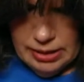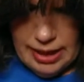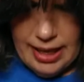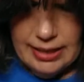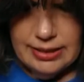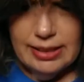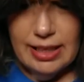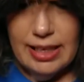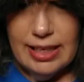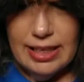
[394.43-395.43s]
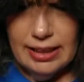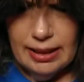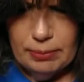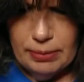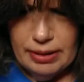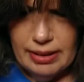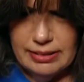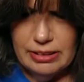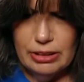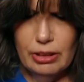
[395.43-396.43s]
the last thing
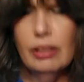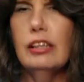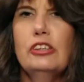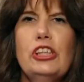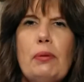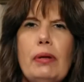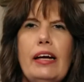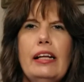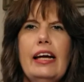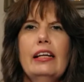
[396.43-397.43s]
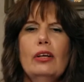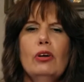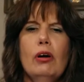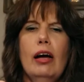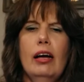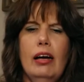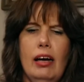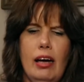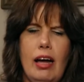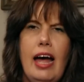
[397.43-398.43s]
is shaped like a, like a little uh,
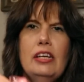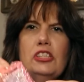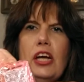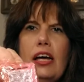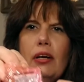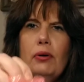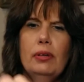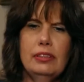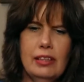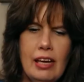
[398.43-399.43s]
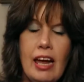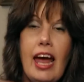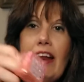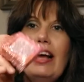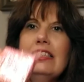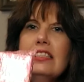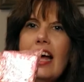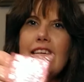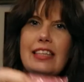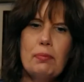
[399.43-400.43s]
eyeshadow. and that's
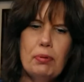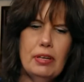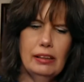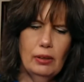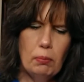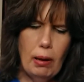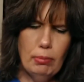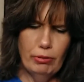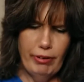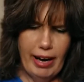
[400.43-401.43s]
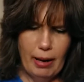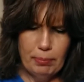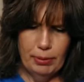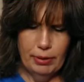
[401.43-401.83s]
nice. They put it in little bubble wrap.